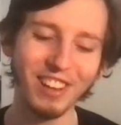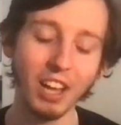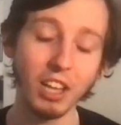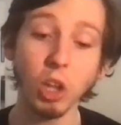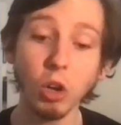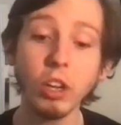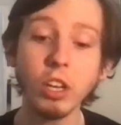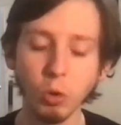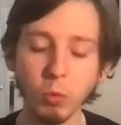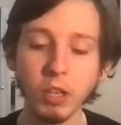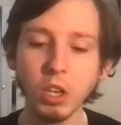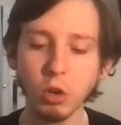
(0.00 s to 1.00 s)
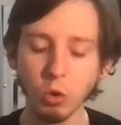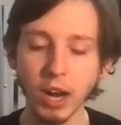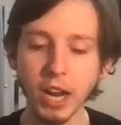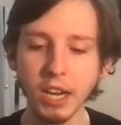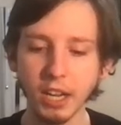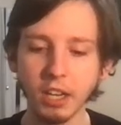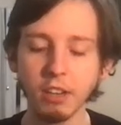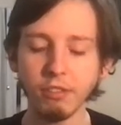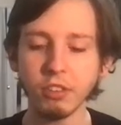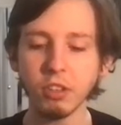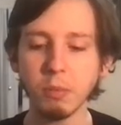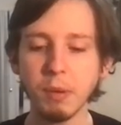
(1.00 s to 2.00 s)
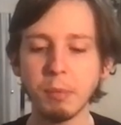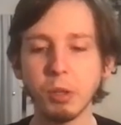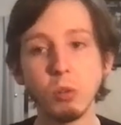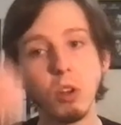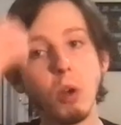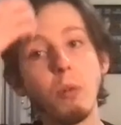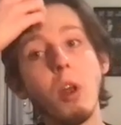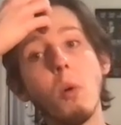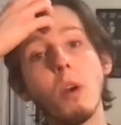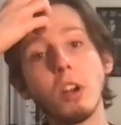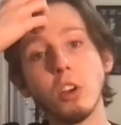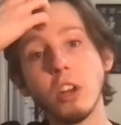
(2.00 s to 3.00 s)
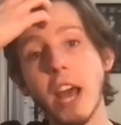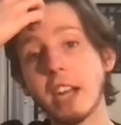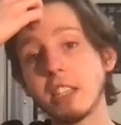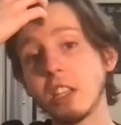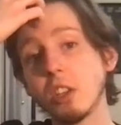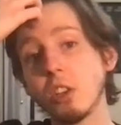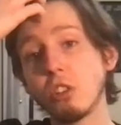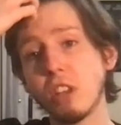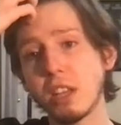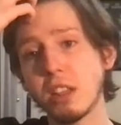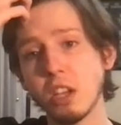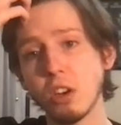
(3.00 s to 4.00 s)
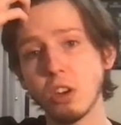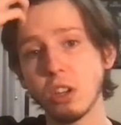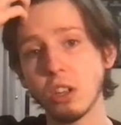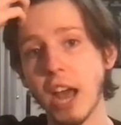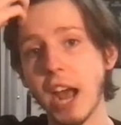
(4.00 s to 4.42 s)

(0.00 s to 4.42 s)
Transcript: Logan, you're really great at convincing people who don't know what good acting looks like that you're a good